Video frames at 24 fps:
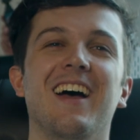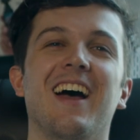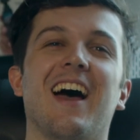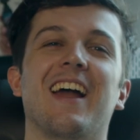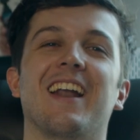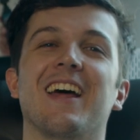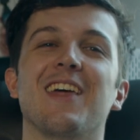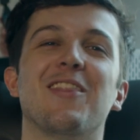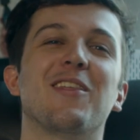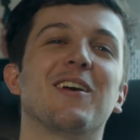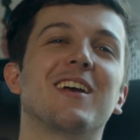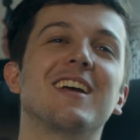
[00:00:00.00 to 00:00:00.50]

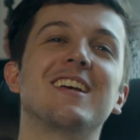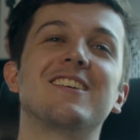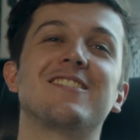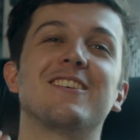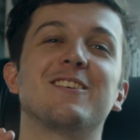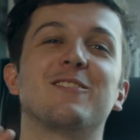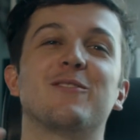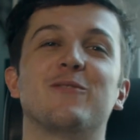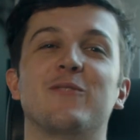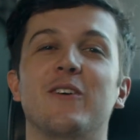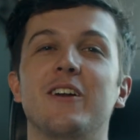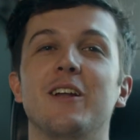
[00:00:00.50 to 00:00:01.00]
I think it's
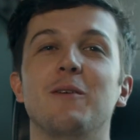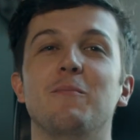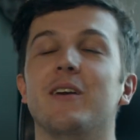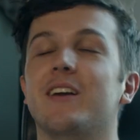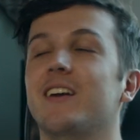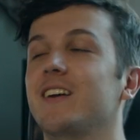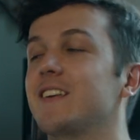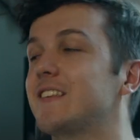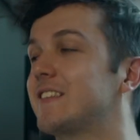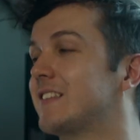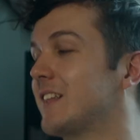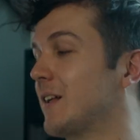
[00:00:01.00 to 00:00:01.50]
just funny
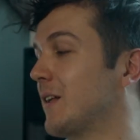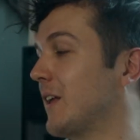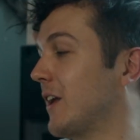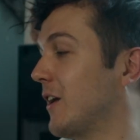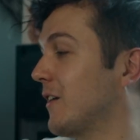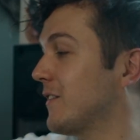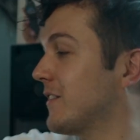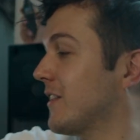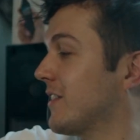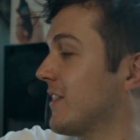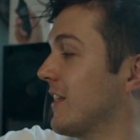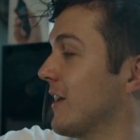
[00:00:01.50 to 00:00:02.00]
because
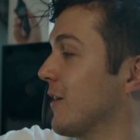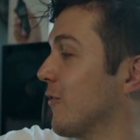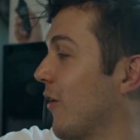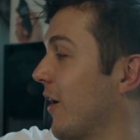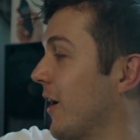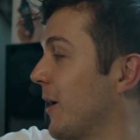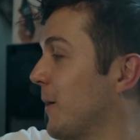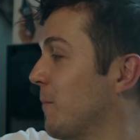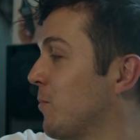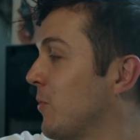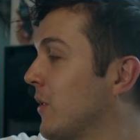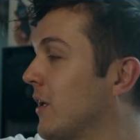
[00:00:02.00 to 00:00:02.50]
here's the thing,
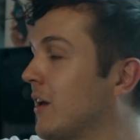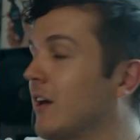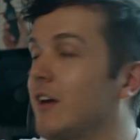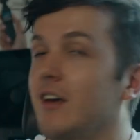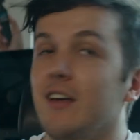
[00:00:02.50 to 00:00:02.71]
right?